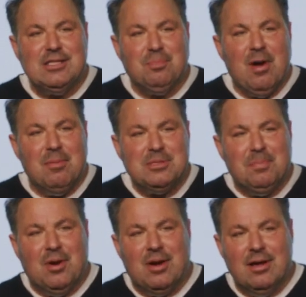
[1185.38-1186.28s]
promise
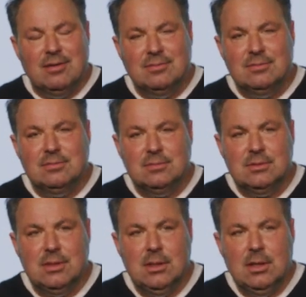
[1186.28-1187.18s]
book.
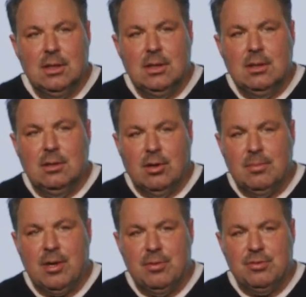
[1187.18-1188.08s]
Lord, I'm
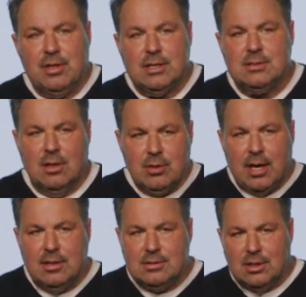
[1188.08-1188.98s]
going through this. Okay,
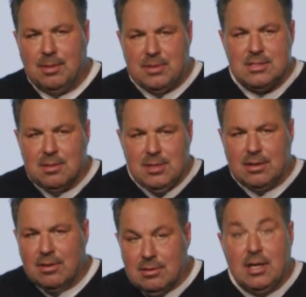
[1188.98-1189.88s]
let's look up the subject.
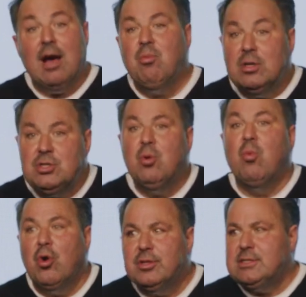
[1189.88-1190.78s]
God, what does your
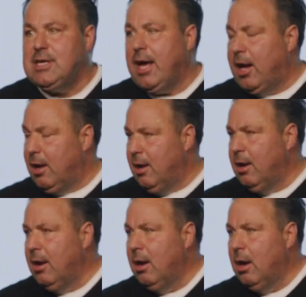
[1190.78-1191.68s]
word say?
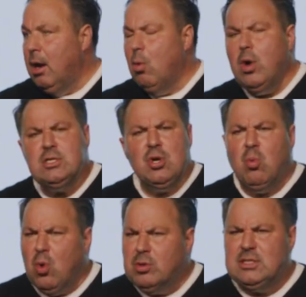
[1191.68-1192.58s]
What does your
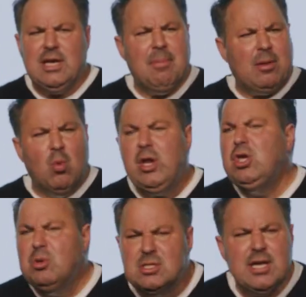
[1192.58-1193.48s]
word say about it? What are
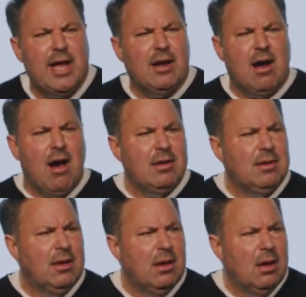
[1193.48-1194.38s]
you saying, God?
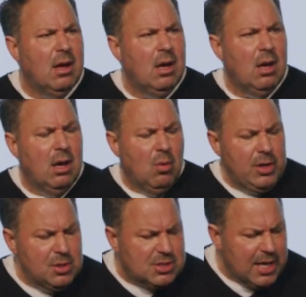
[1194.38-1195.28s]
What are
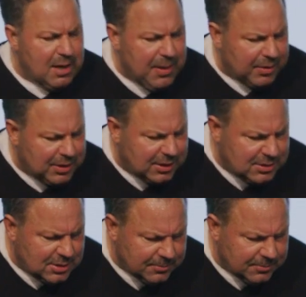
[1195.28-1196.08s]
you saying about this?